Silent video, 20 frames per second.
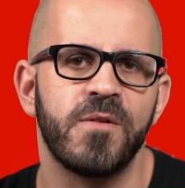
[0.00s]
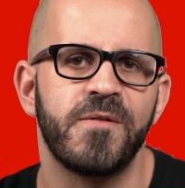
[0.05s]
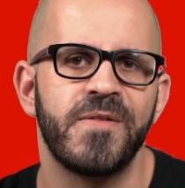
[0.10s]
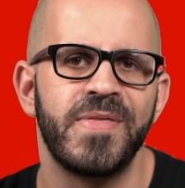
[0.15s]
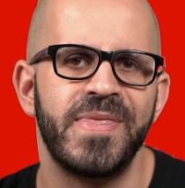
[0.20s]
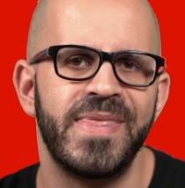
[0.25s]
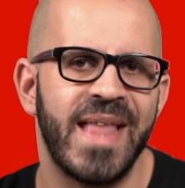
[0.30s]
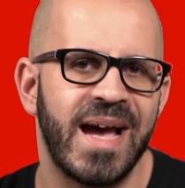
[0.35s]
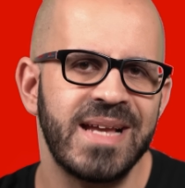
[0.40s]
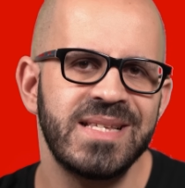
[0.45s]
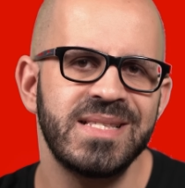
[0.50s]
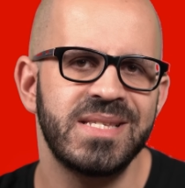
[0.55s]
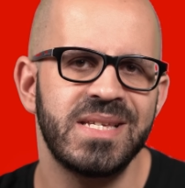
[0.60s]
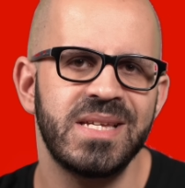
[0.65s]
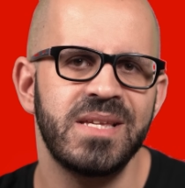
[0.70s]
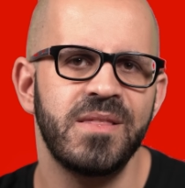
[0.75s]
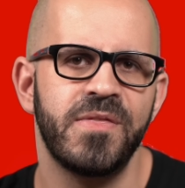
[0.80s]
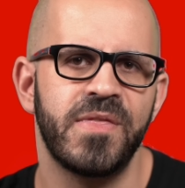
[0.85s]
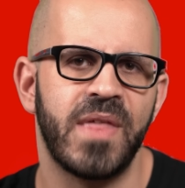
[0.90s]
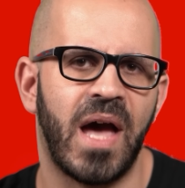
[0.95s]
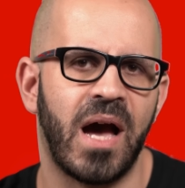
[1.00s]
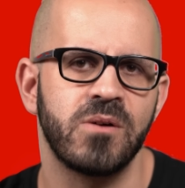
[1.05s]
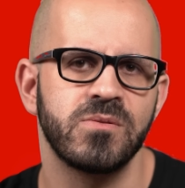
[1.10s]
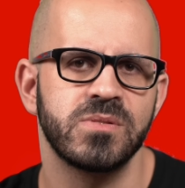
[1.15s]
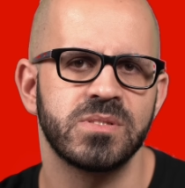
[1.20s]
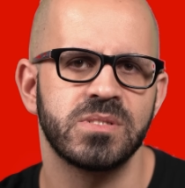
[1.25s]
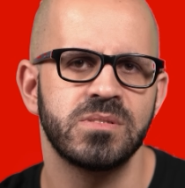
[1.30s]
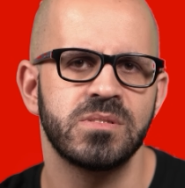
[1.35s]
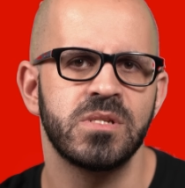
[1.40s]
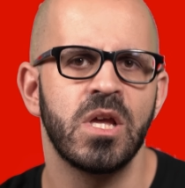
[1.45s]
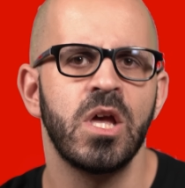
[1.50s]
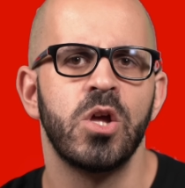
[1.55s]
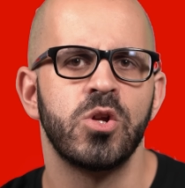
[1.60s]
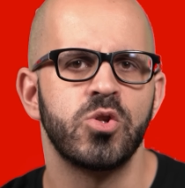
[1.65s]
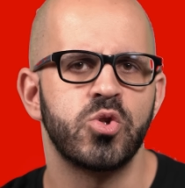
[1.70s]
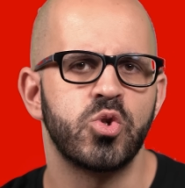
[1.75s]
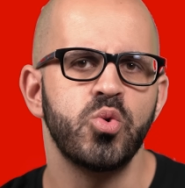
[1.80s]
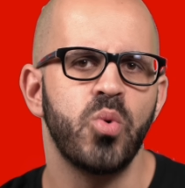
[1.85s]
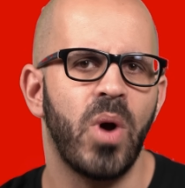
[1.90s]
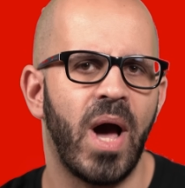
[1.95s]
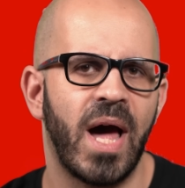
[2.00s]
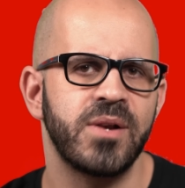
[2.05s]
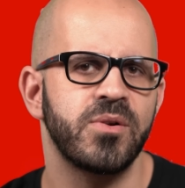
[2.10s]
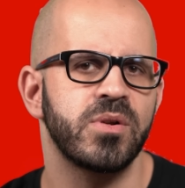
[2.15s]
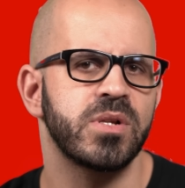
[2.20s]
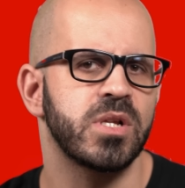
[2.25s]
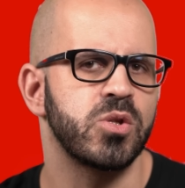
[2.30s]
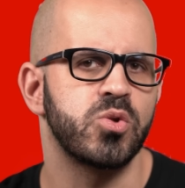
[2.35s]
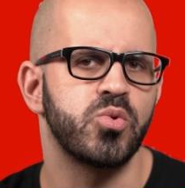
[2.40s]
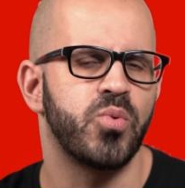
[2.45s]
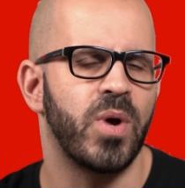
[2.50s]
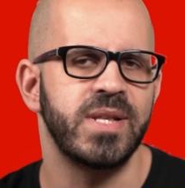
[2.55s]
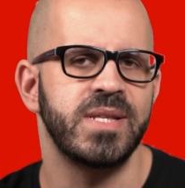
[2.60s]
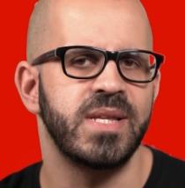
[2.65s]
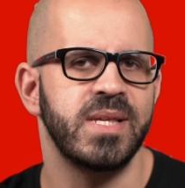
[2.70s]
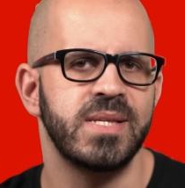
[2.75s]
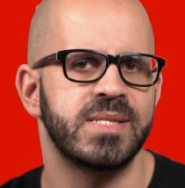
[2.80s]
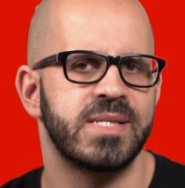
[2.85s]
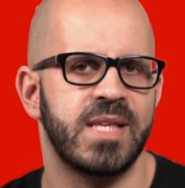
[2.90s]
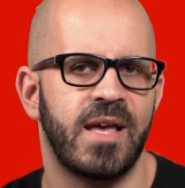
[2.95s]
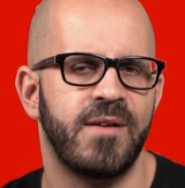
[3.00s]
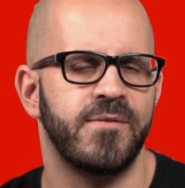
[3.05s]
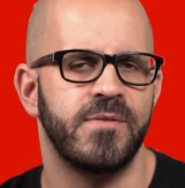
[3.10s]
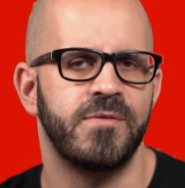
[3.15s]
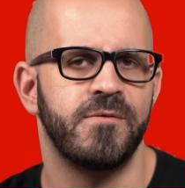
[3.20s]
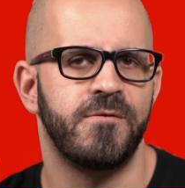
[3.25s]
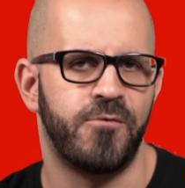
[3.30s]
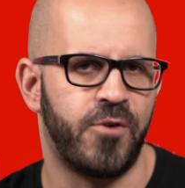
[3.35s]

of 19,227